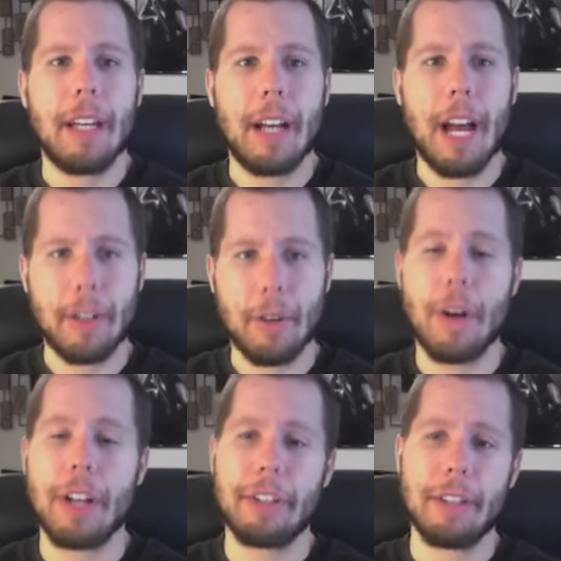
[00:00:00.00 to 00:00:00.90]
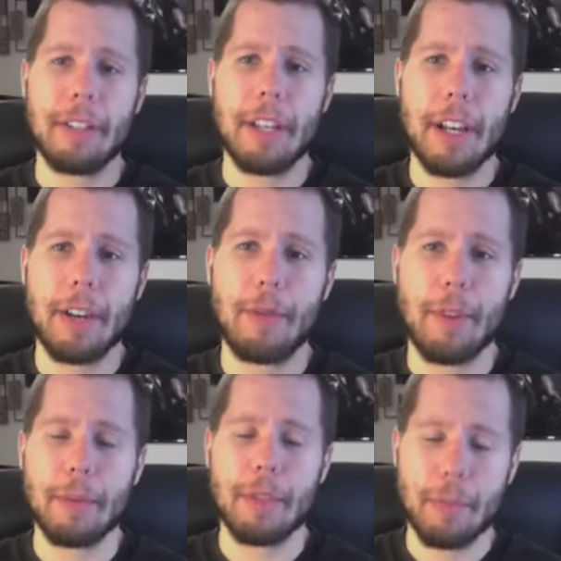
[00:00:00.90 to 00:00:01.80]
Got your questions here
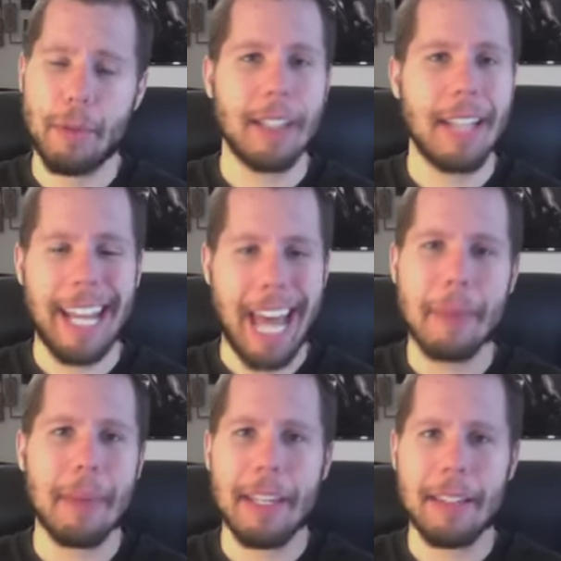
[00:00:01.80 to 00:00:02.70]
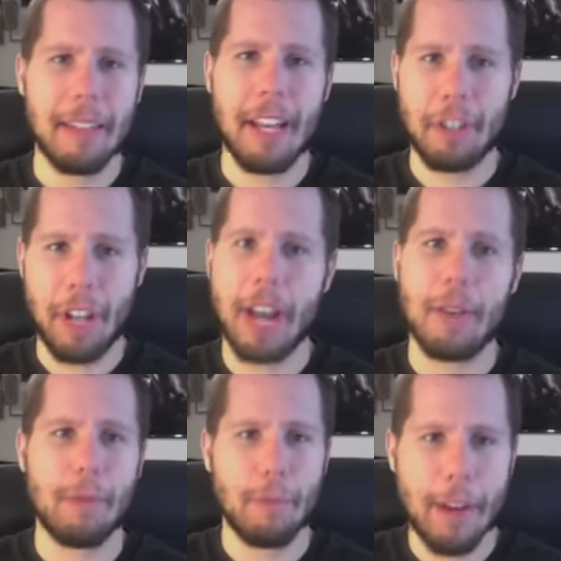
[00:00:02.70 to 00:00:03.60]
from
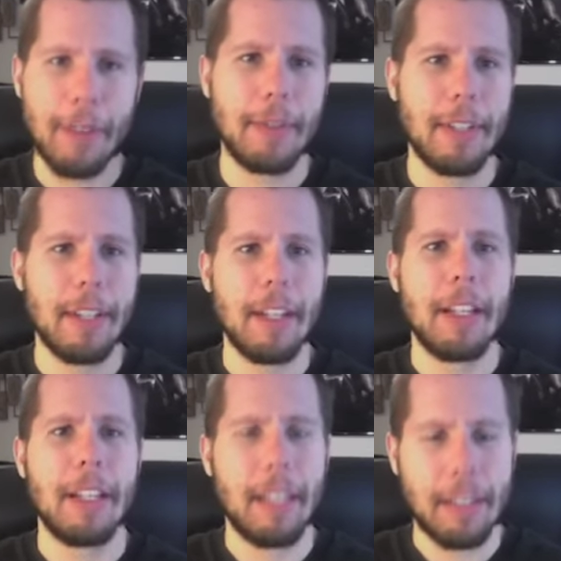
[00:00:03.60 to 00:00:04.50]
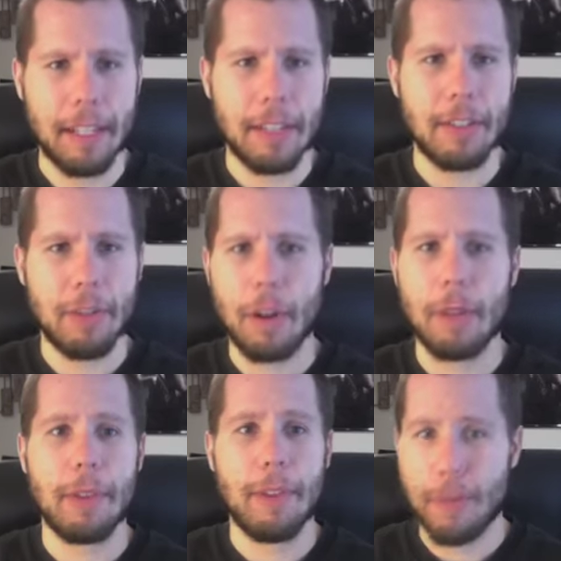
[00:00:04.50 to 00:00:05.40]
spring.me/AaronRift. Let's get started
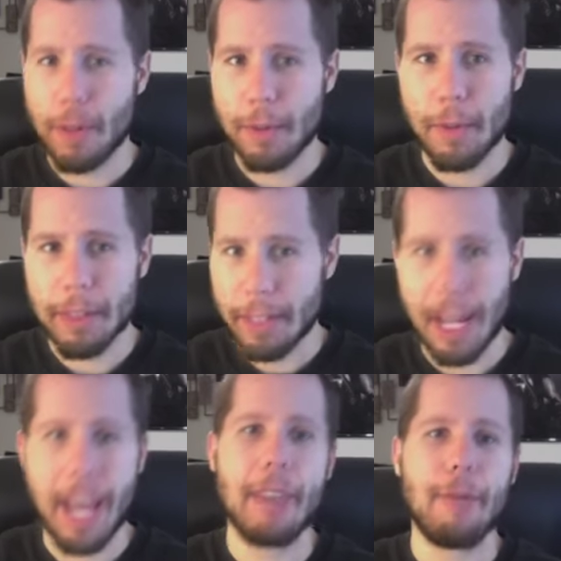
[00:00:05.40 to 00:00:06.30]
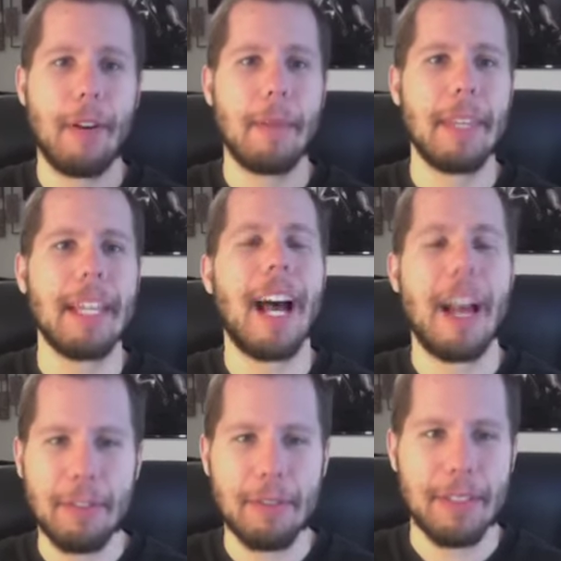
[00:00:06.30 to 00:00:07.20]
with the first one today from The
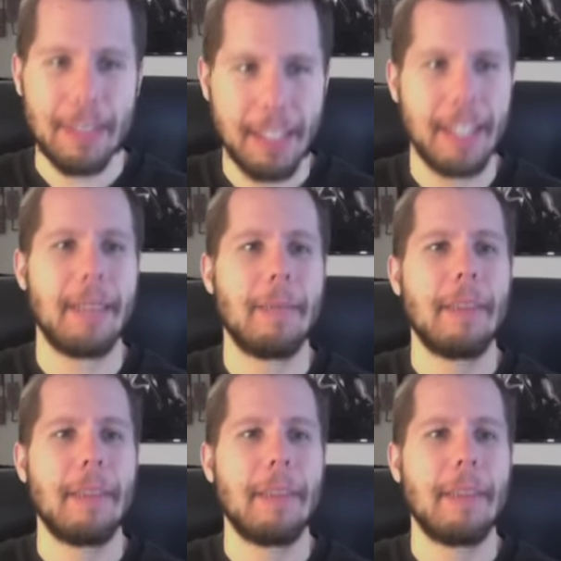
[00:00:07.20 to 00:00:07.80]
Other Z.